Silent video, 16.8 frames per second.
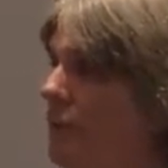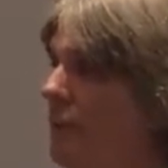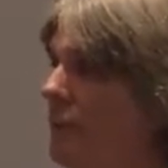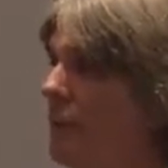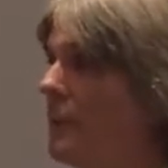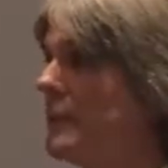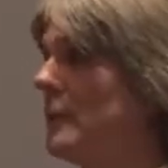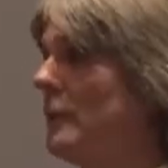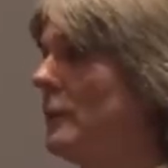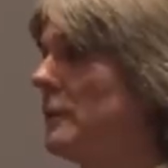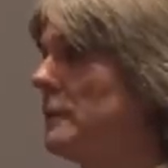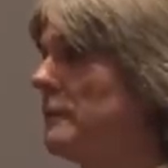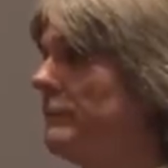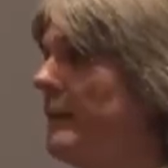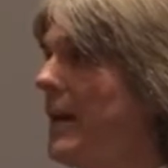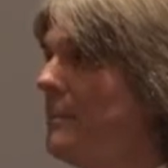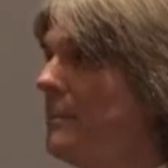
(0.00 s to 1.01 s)
fee, so it's
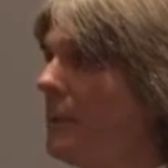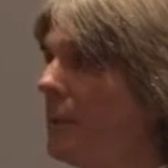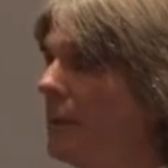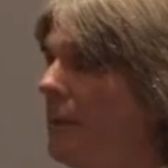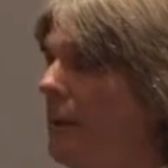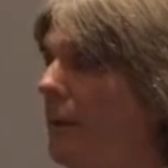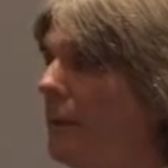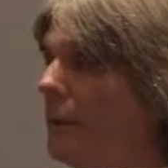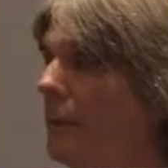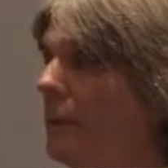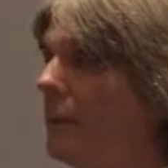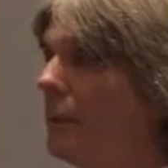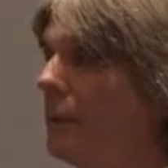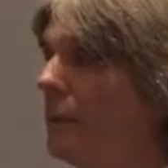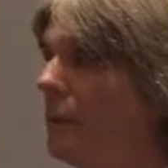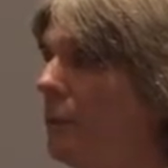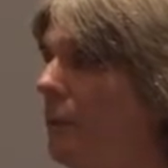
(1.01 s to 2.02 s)
a $5 million
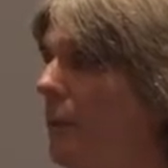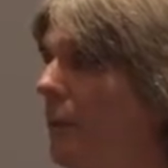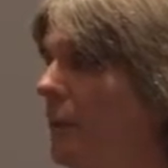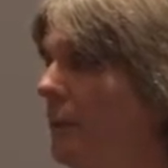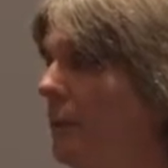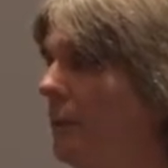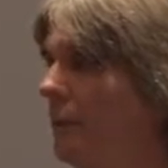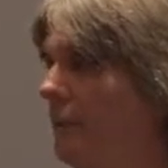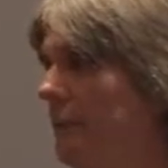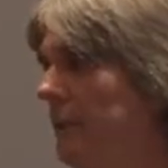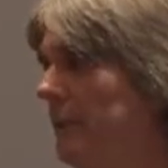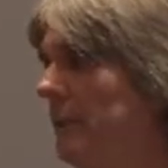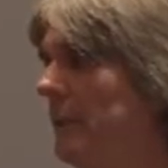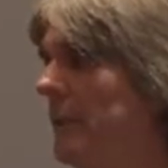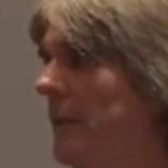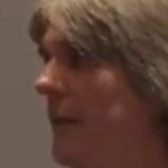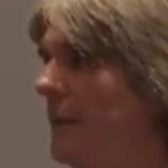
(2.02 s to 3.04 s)
deal, you want
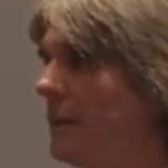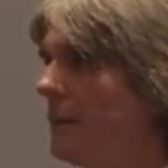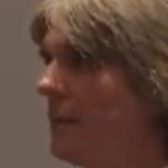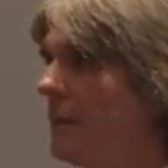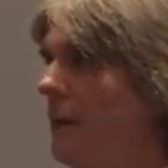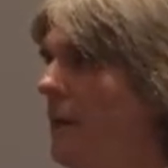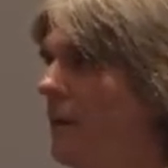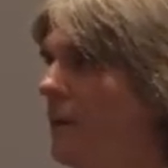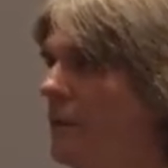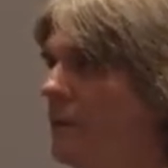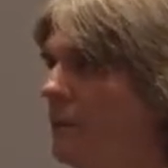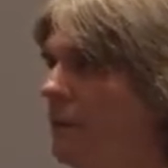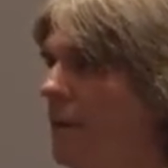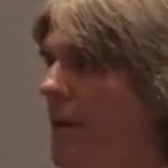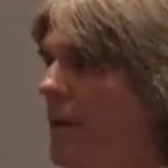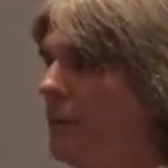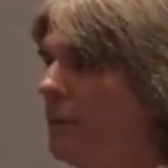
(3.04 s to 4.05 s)
$50,000
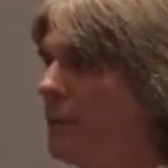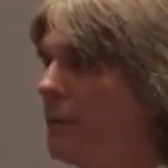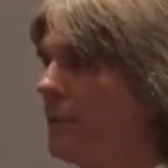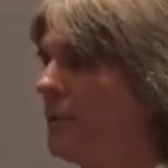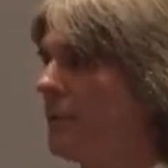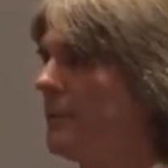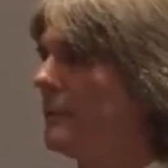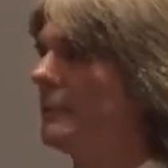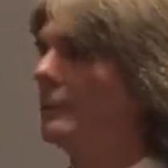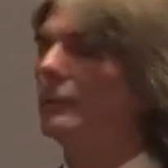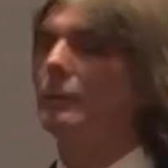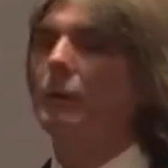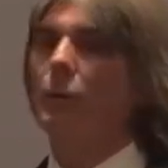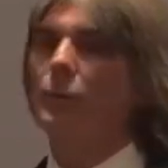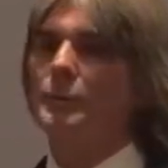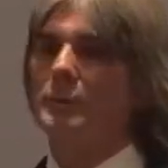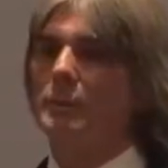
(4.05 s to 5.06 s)
for acquisition,
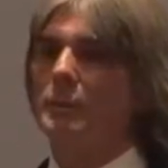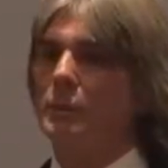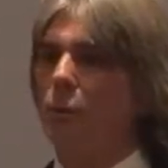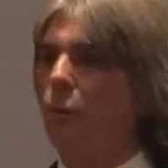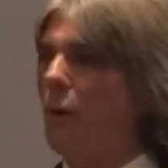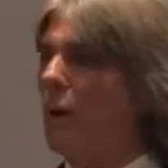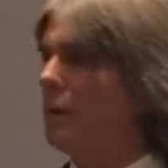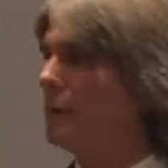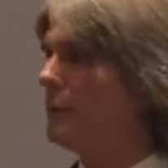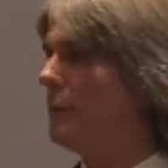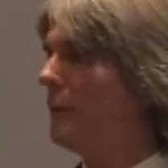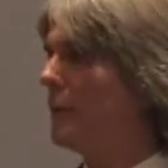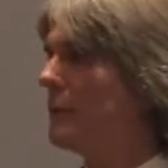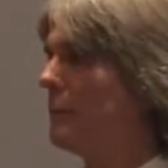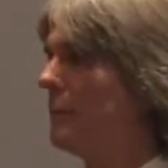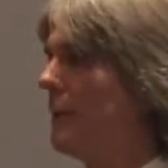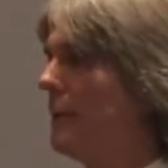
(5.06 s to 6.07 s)
no one's going to squawk too
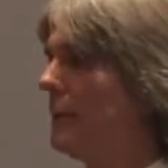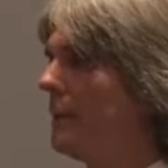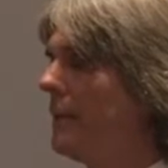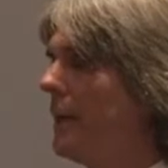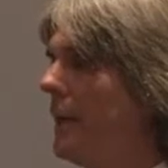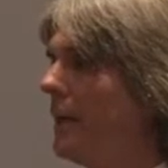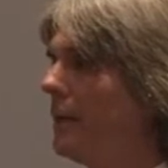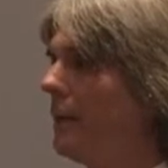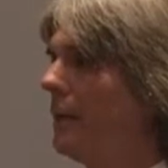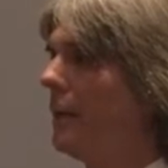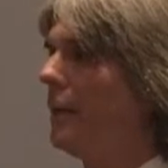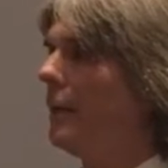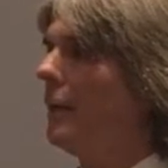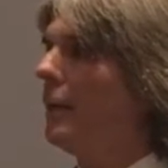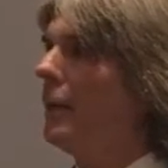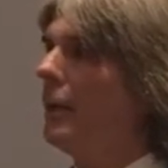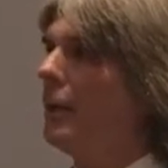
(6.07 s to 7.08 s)
much about that.
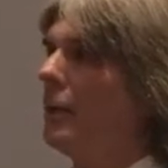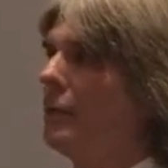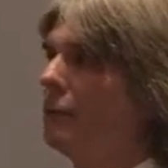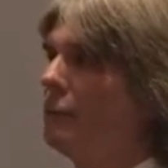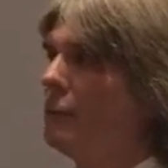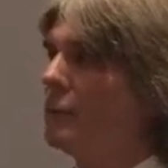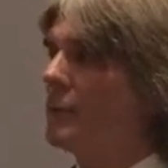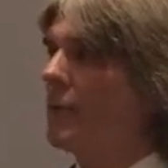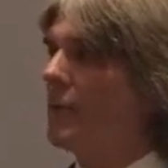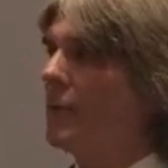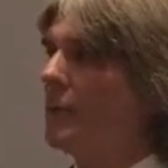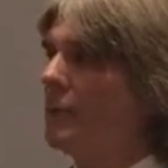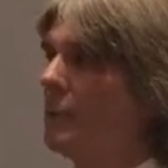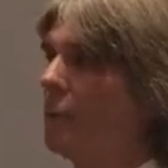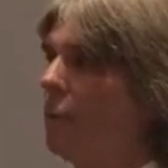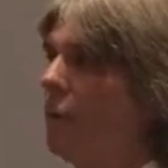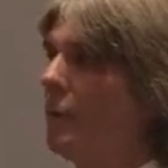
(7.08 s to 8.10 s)
If you say
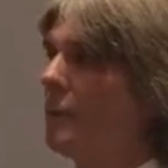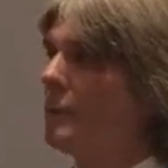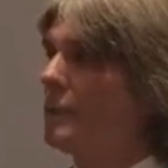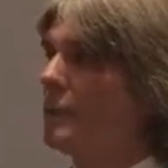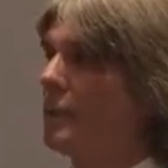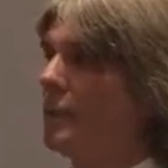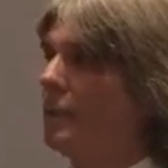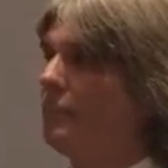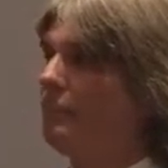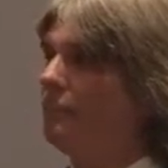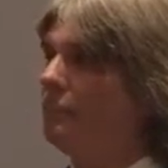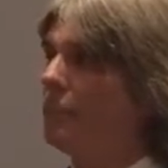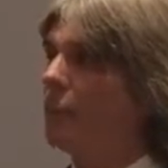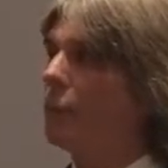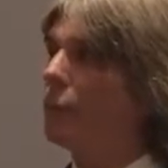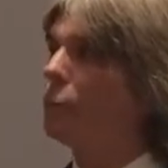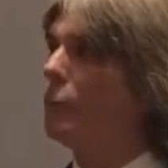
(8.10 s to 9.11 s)
you want
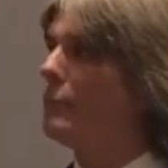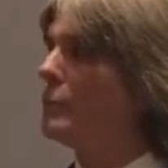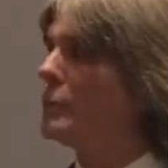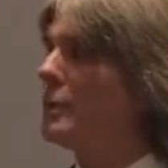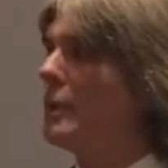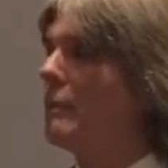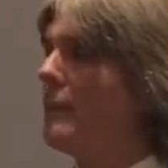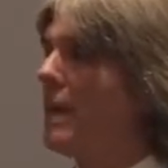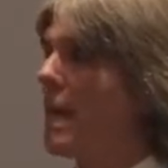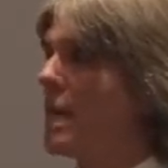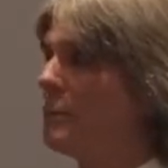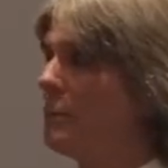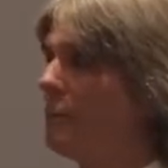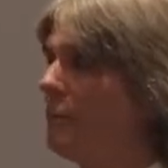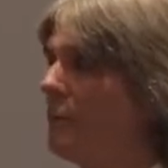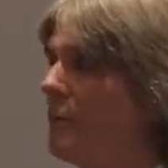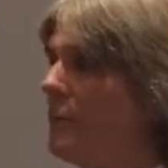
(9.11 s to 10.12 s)
3%
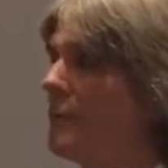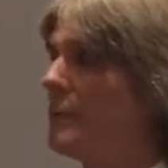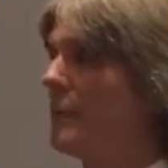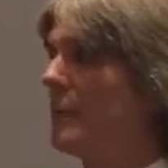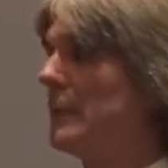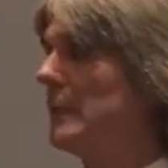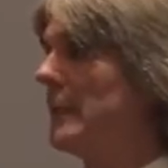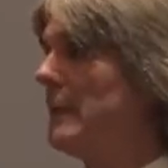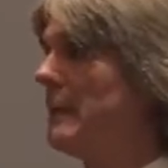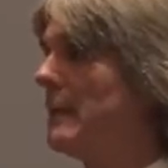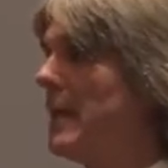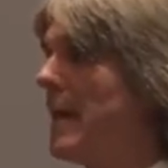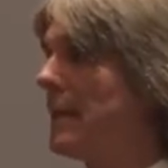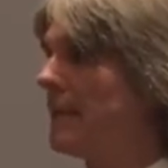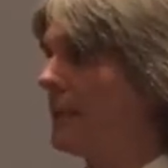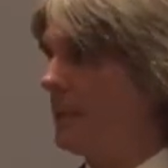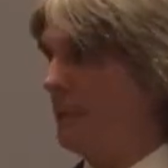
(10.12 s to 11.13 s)
management fees, and
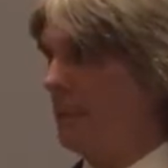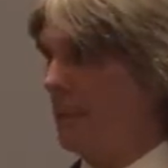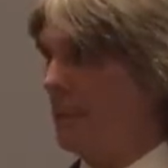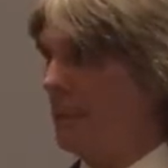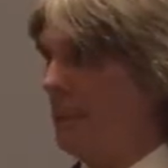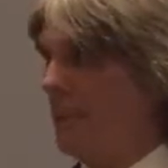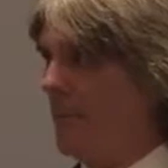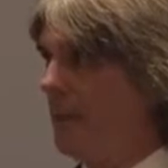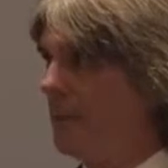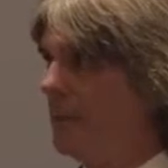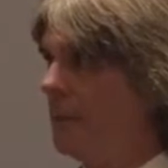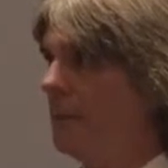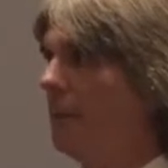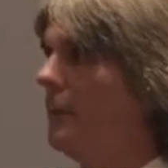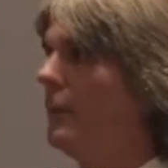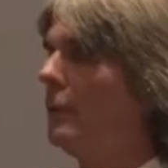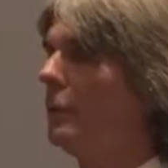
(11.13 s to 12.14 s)
that's
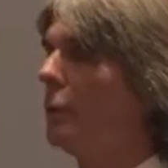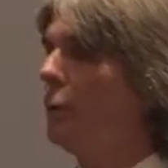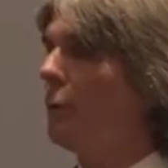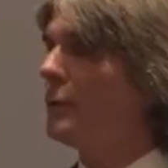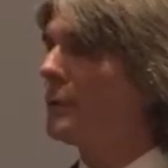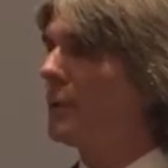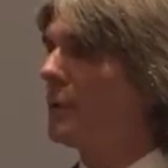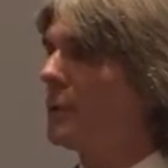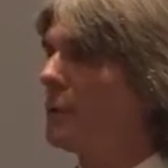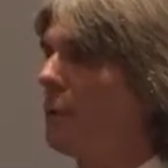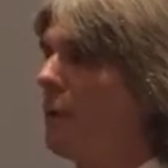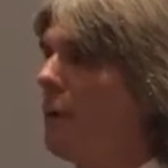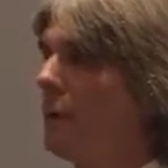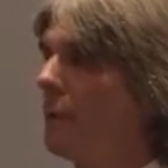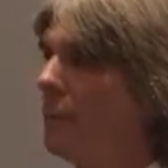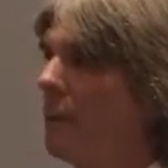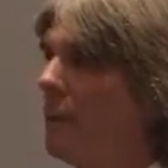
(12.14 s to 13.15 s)
standard, no one's going to
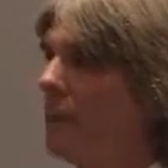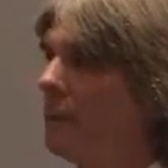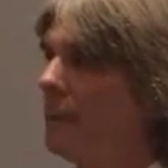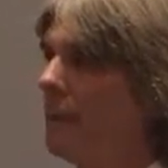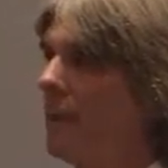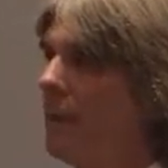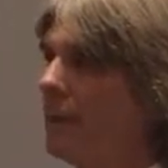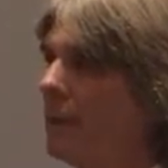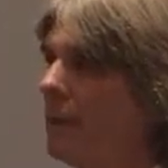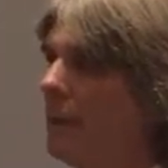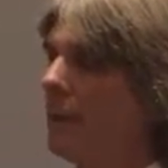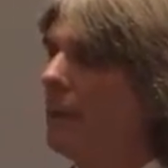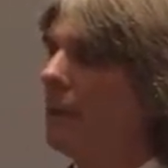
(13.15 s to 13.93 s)
squawk about that.